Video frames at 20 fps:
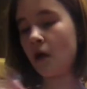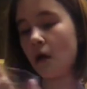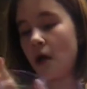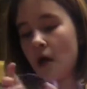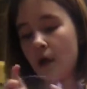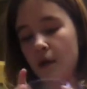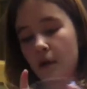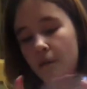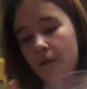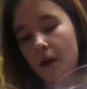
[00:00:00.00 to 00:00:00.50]

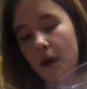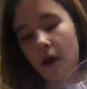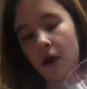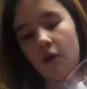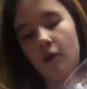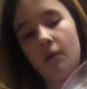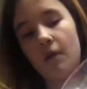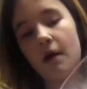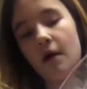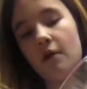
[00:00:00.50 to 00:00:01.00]
and your
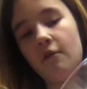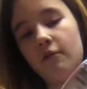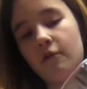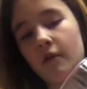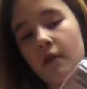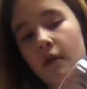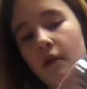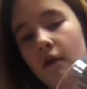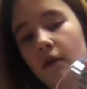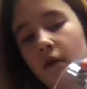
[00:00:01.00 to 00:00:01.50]
microwave
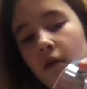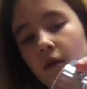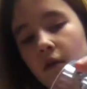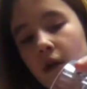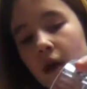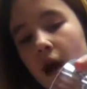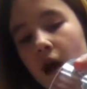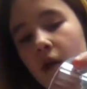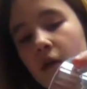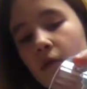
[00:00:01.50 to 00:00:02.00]
on it.
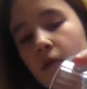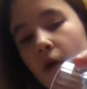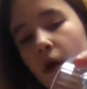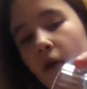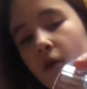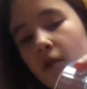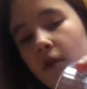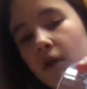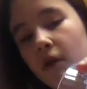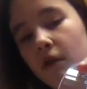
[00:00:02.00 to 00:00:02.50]
Yeah, you
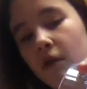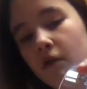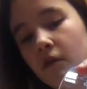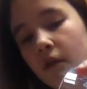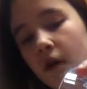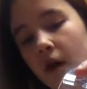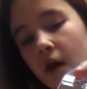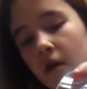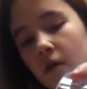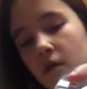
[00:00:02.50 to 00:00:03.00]
probably know
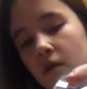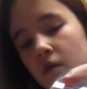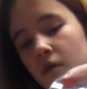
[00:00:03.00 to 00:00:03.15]
that.